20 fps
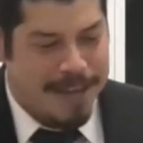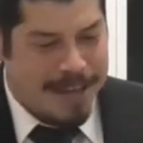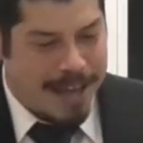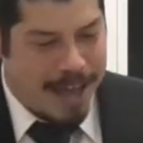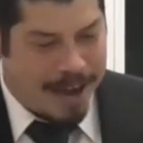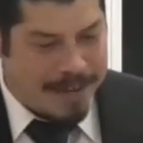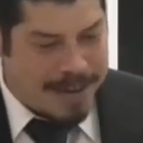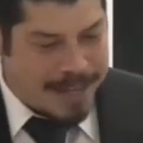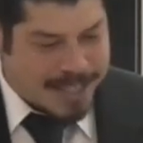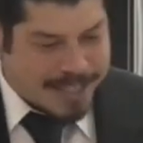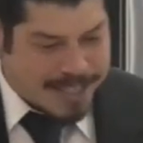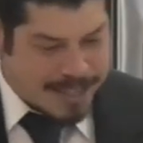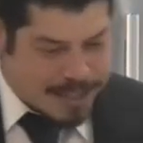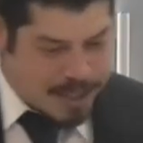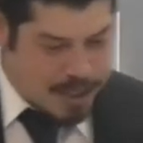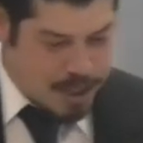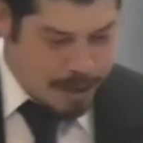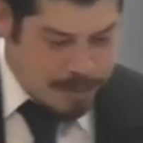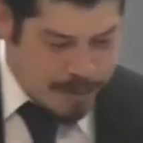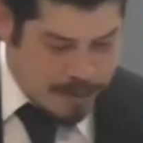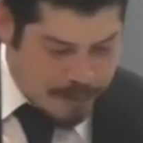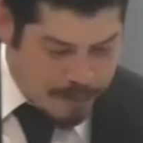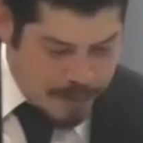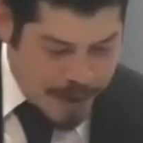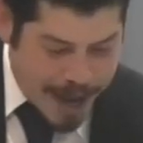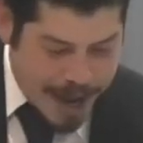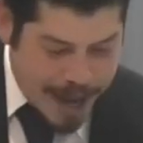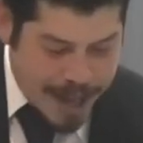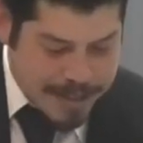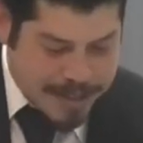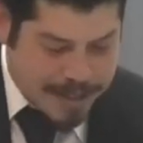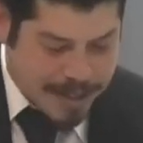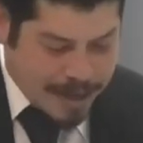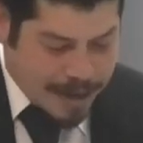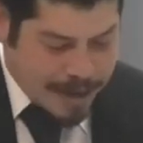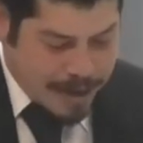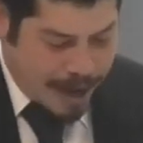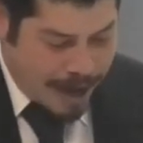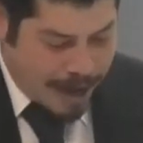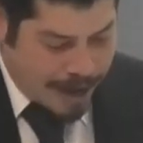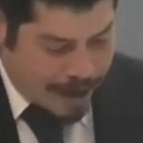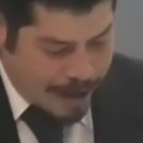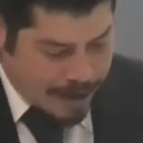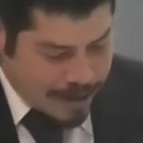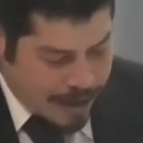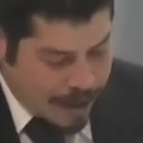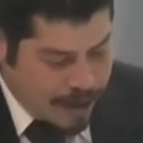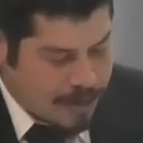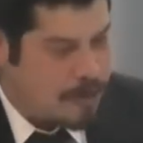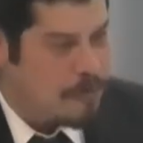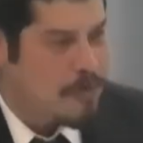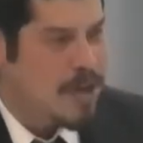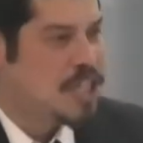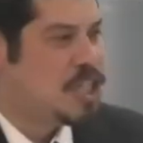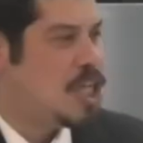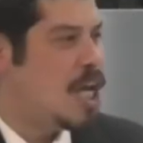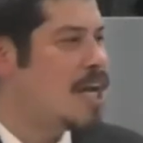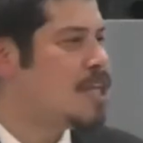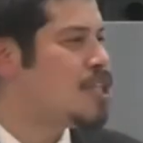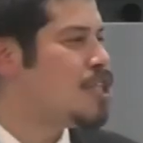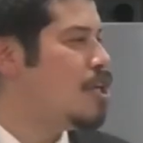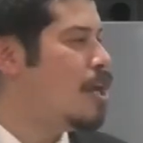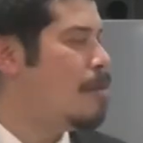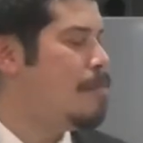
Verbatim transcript: I mean, just the stupid fads and, and the, the rejection.